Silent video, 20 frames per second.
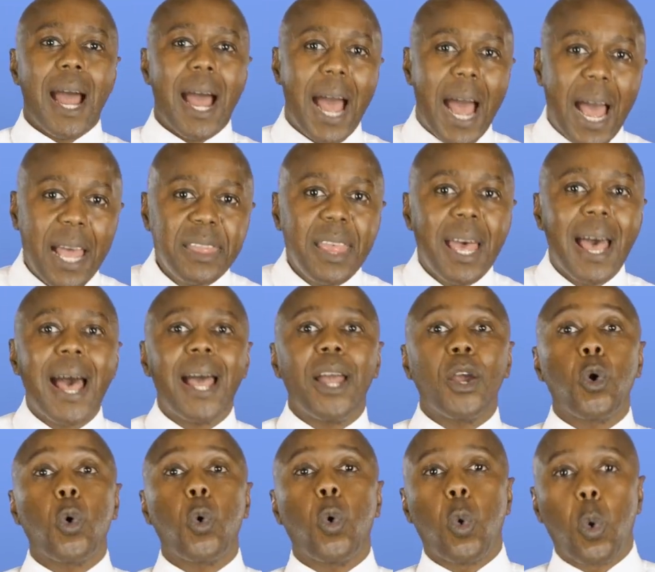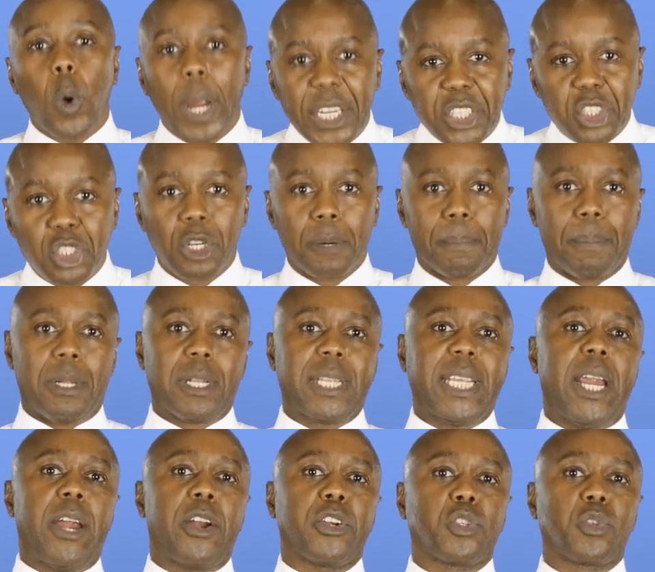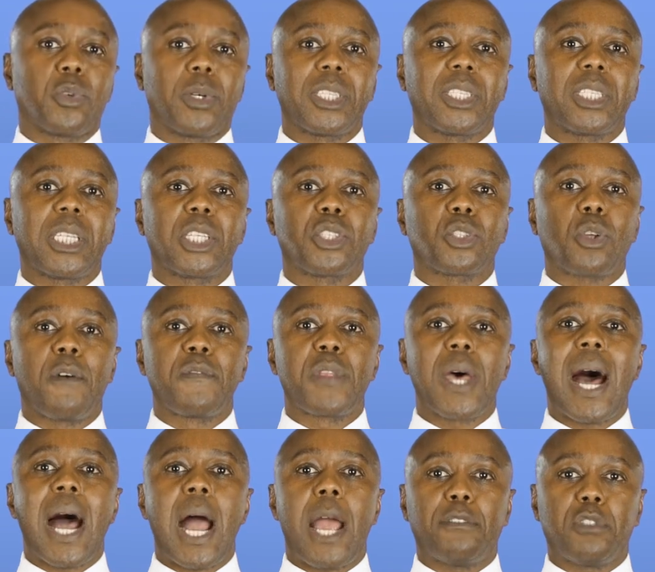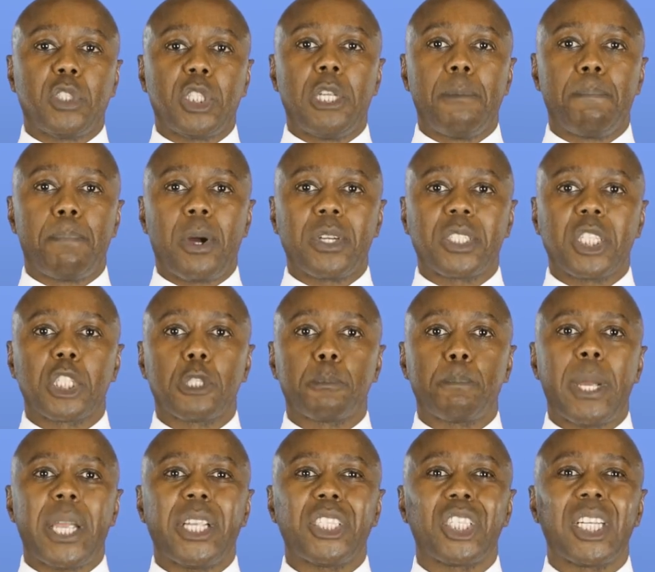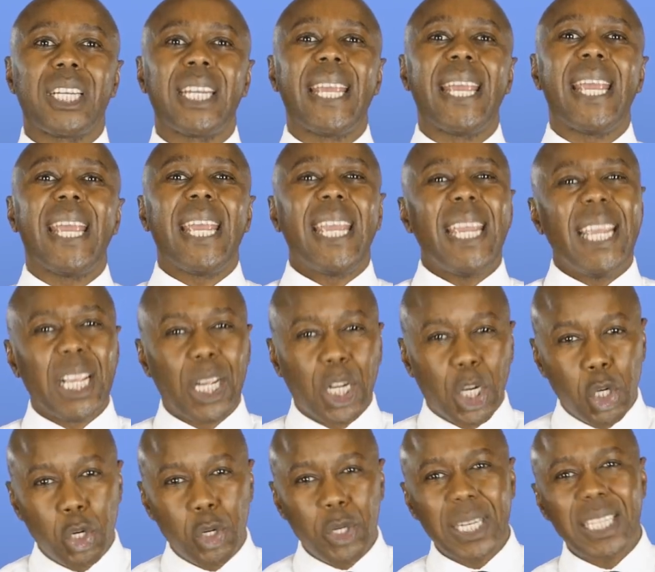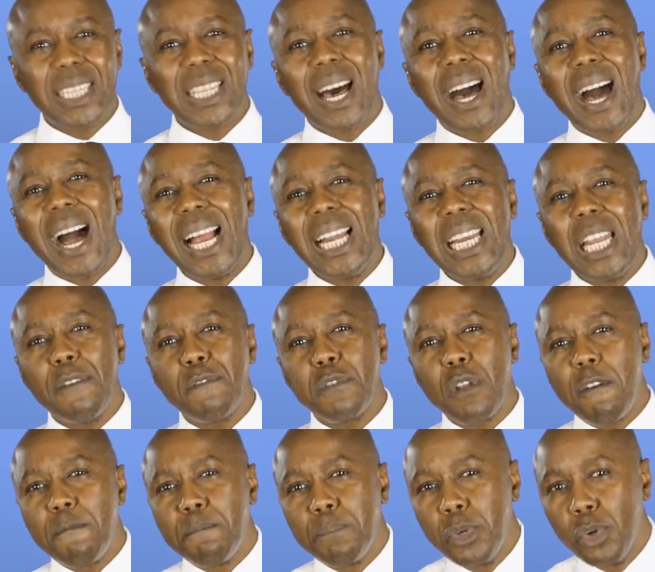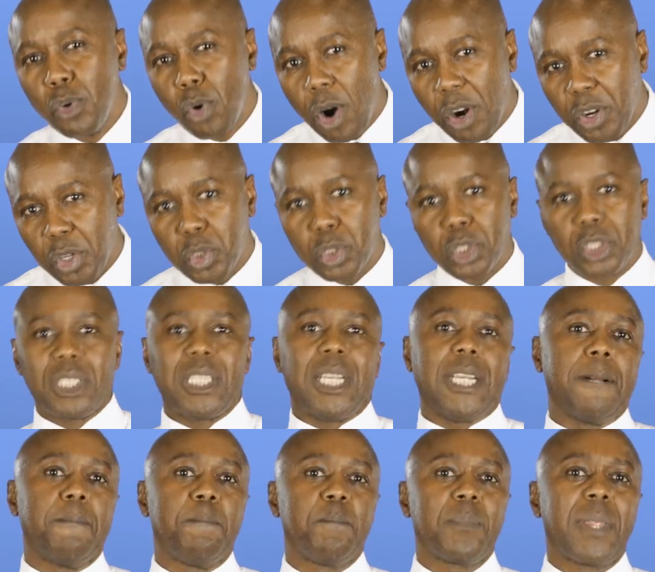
Other questionable characteristics of the IFC participation included the high level of bureaucracy.